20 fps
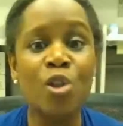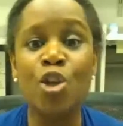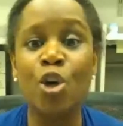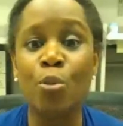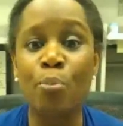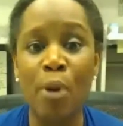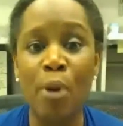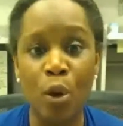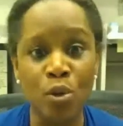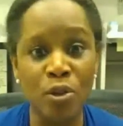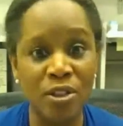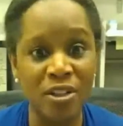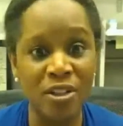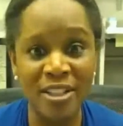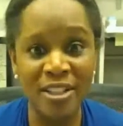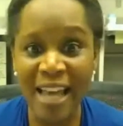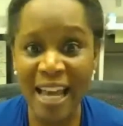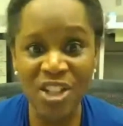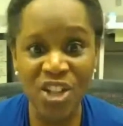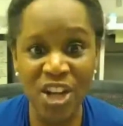poster
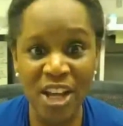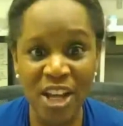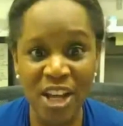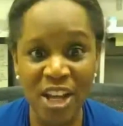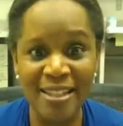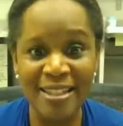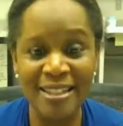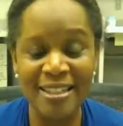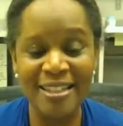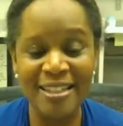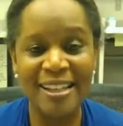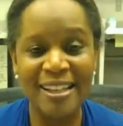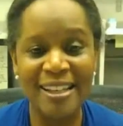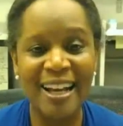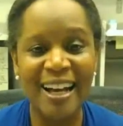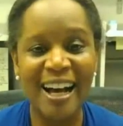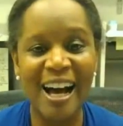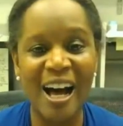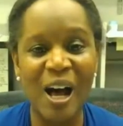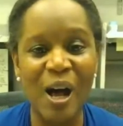sessions
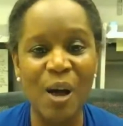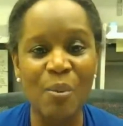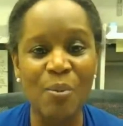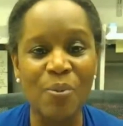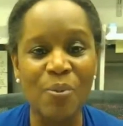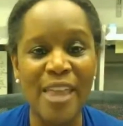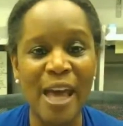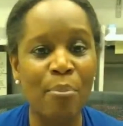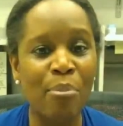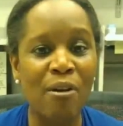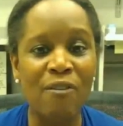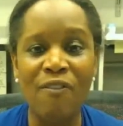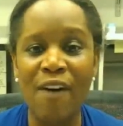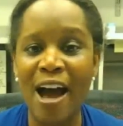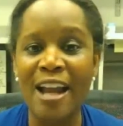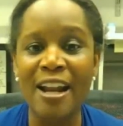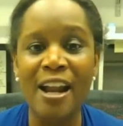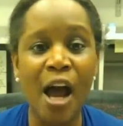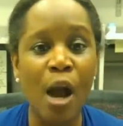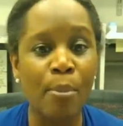that
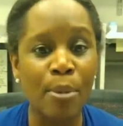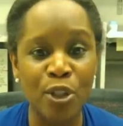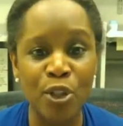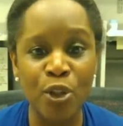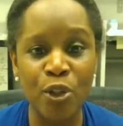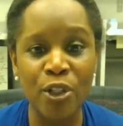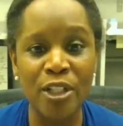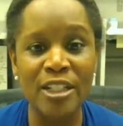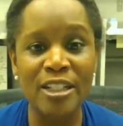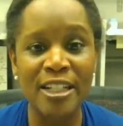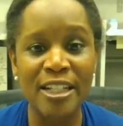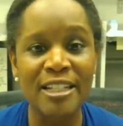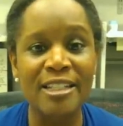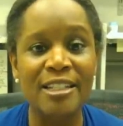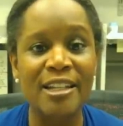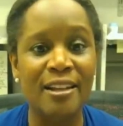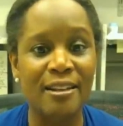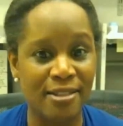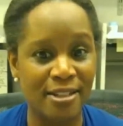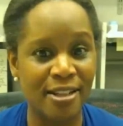provide an opportunity
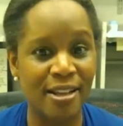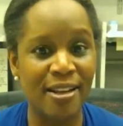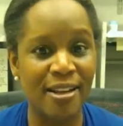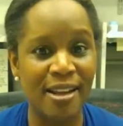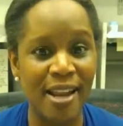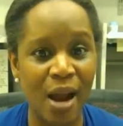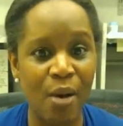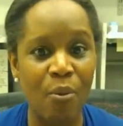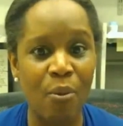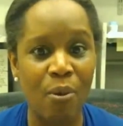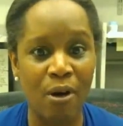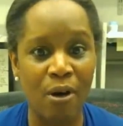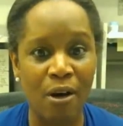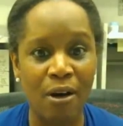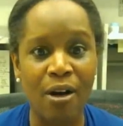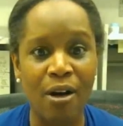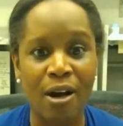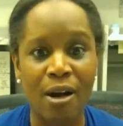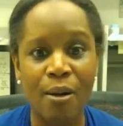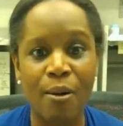to network
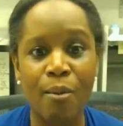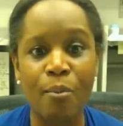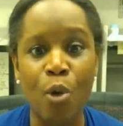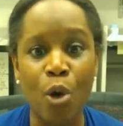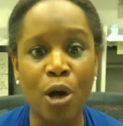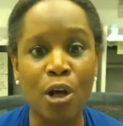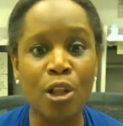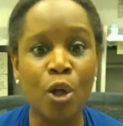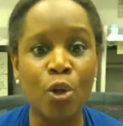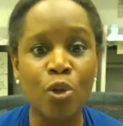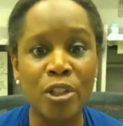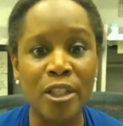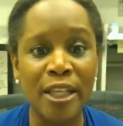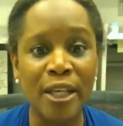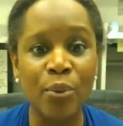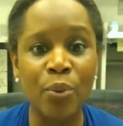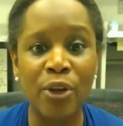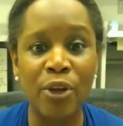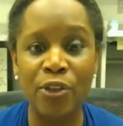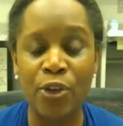more closely
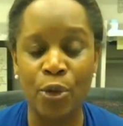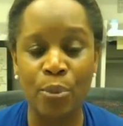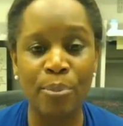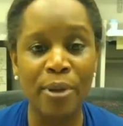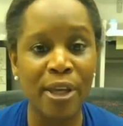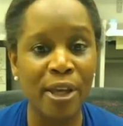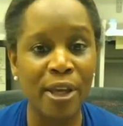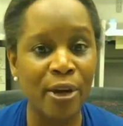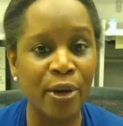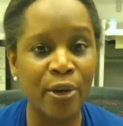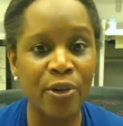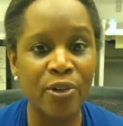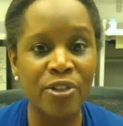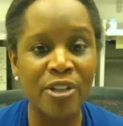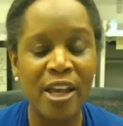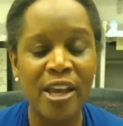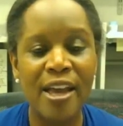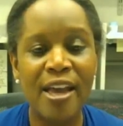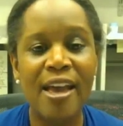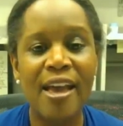with your peers
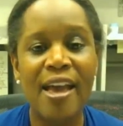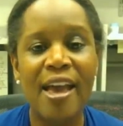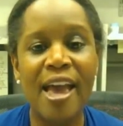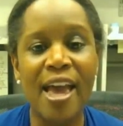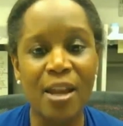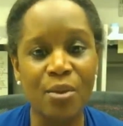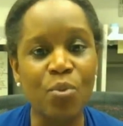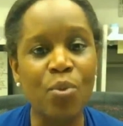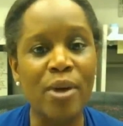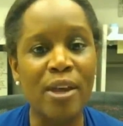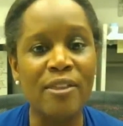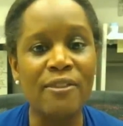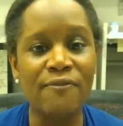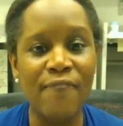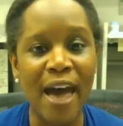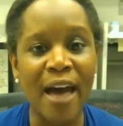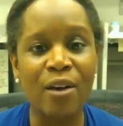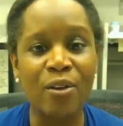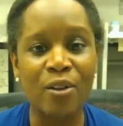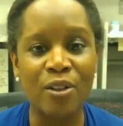and with
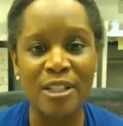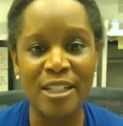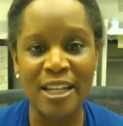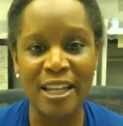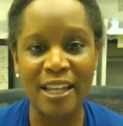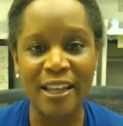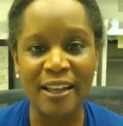faculty